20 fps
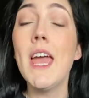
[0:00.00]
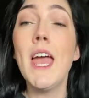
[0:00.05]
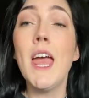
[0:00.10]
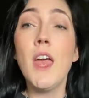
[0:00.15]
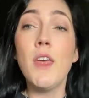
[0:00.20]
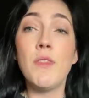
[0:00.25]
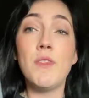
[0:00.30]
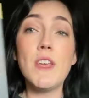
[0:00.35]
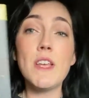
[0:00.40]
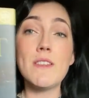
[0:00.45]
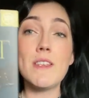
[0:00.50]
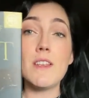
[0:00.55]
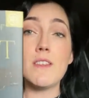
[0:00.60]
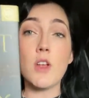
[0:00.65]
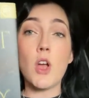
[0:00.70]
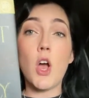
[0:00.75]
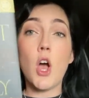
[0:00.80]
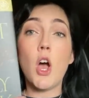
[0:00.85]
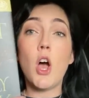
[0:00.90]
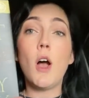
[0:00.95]
This is
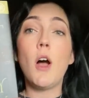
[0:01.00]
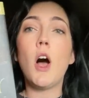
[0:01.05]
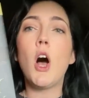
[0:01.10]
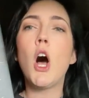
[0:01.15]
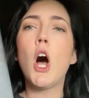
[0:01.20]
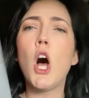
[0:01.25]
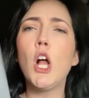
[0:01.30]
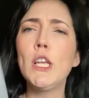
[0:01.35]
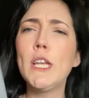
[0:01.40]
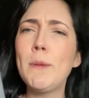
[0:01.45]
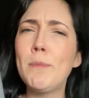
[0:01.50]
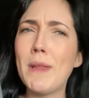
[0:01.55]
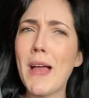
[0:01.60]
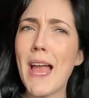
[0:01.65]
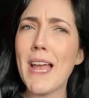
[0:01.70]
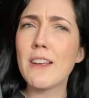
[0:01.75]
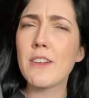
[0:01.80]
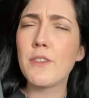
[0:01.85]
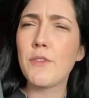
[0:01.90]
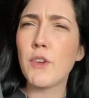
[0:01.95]
Holly
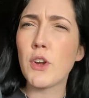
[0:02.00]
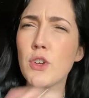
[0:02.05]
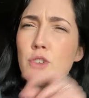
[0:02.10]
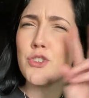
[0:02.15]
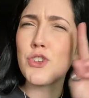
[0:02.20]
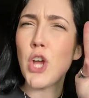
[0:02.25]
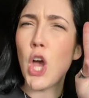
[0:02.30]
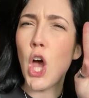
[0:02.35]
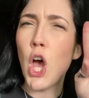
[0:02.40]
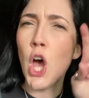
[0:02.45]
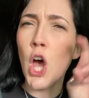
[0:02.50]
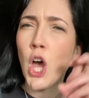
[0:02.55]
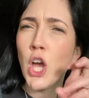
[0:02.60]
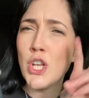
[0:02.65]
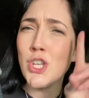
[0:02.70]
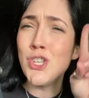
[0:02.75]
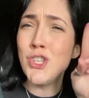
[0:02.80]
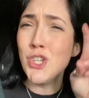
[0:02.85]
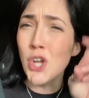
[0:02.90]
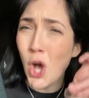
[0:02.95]
Black's first
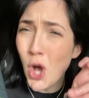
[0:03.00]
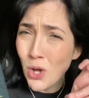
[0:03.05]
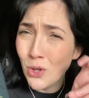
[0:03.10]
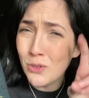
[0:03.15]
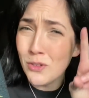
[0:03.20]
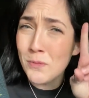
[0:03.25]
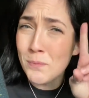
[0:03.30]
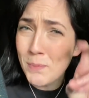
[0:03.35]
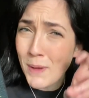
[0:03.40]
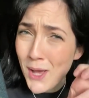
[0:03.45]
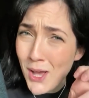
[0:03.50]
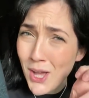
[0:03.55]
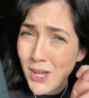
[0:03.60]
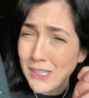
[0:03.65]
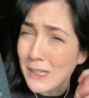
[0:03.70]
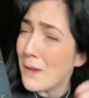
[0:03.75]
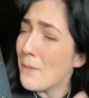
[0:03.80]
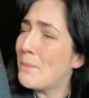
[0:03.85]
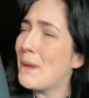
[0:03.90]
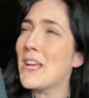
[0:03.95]
adult
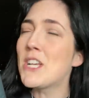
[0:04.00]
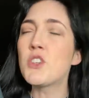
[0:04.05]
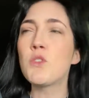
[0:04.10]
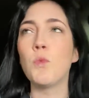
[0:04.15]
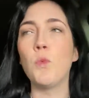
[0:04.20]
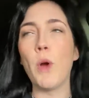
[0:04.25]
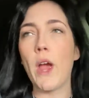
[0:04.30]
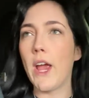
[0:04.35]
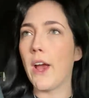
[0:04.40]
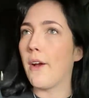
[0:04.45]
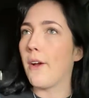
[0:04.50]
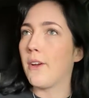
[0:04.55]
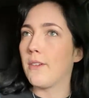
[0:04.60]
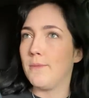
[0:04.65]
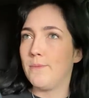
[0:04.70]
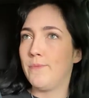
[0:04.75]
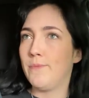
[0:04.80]
book. Bitch, where?